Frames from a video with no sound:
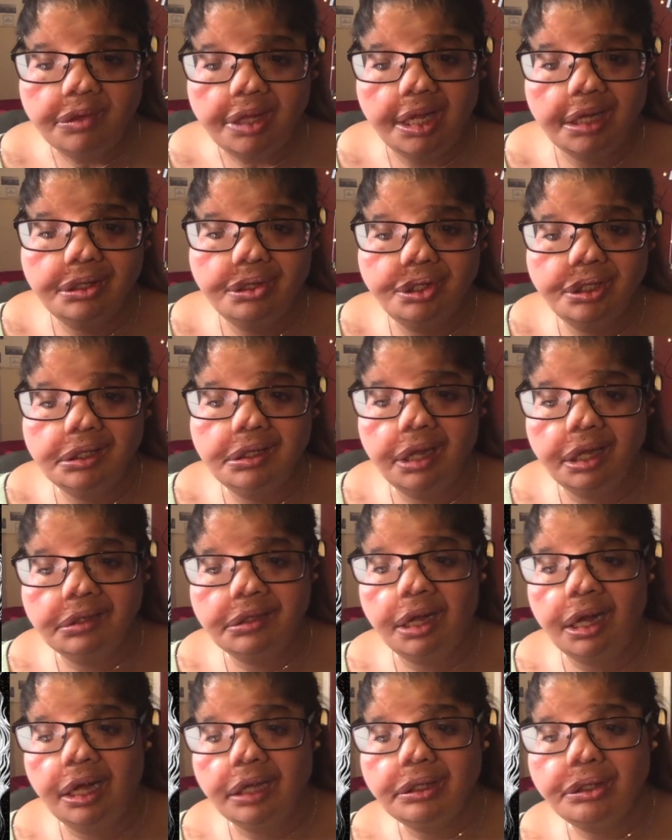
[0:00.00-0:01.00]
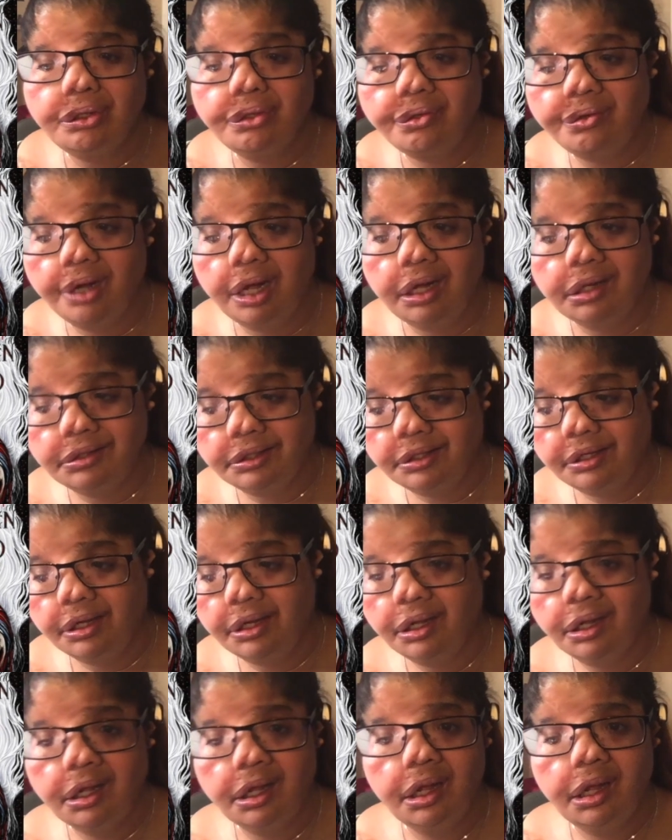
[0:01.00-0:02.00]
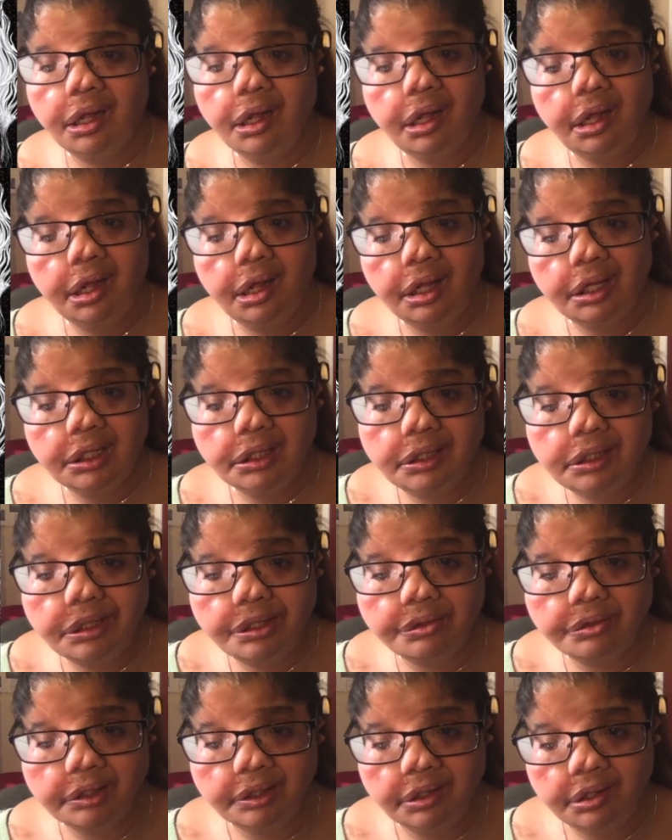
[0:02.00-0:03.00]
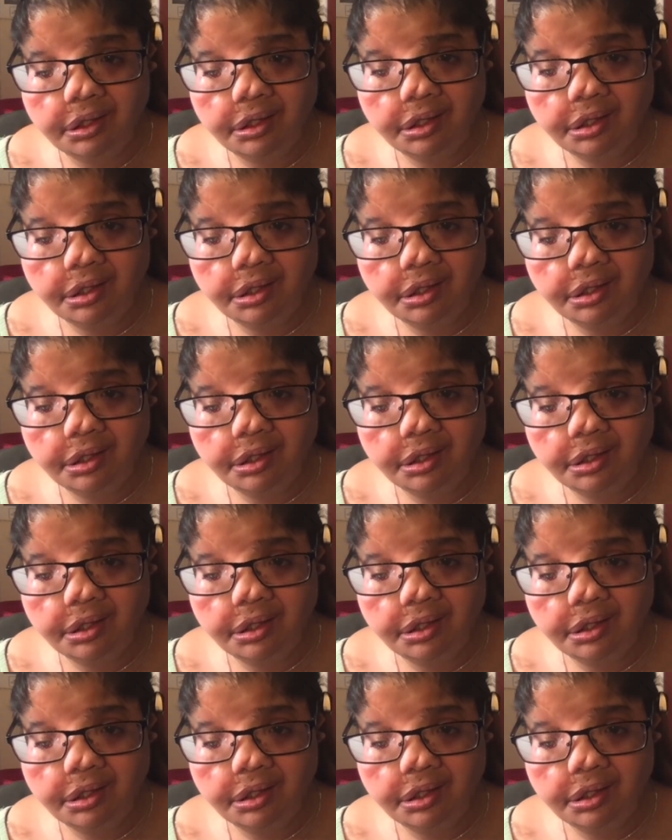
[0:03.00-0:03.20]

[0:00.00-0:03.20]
She does not trust easily.